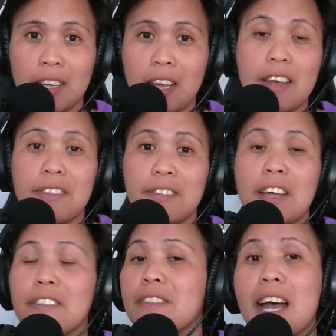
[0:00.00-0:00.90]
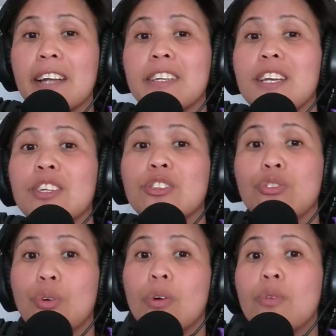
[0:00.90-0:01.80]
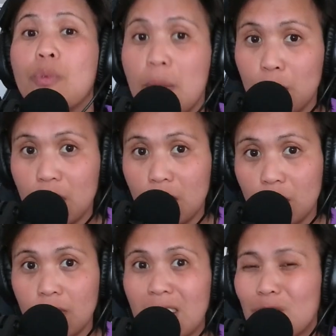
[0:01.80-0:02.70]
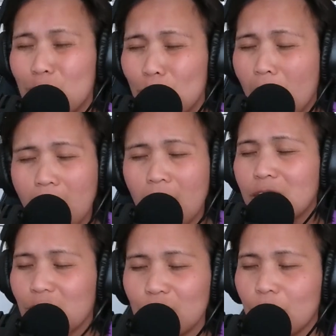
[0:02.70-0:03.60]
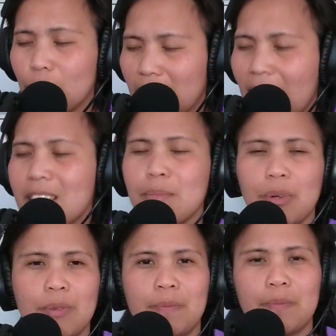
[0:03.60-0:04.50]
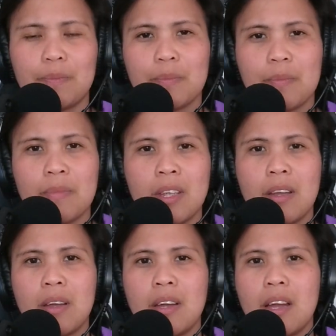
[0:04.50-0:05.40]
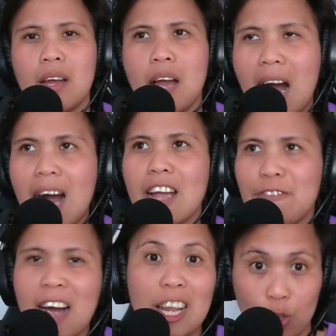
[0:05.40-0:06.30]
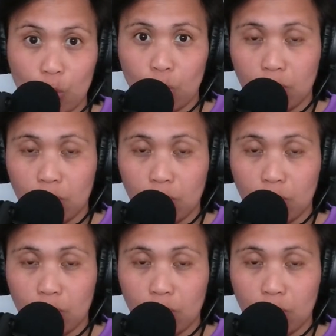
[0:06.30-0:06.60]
and then that is your reputation, that you are such a reliable, high value